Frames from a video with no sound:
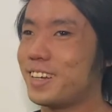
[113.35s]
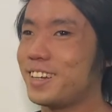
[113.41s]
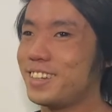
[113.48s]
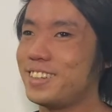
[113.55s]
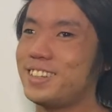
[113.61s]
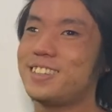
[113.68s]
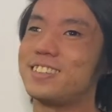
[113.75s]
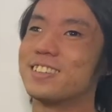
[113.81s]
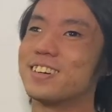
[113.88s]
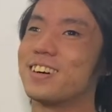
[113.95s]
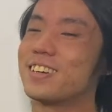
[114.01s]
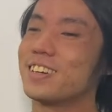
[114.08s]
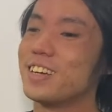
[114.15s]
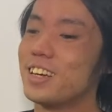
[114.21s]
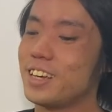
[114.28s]
but it is
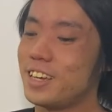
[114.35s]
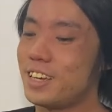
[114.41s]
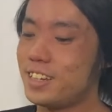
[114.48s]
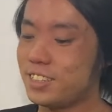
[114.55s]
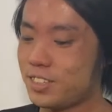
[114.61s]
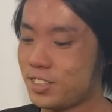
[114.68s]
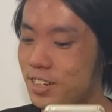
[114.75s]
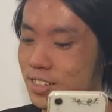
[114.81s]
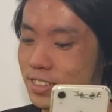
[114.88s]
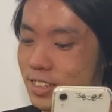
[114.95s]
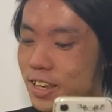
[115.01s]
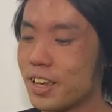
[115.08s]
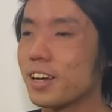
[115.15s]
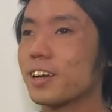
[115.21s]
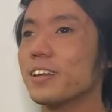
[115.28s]
not. It's just
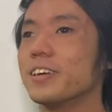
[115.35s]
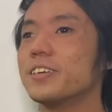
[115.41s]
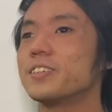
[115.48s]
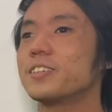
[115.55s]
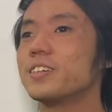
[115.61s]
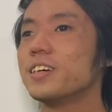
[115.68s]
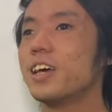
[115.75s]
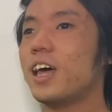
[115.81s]
English.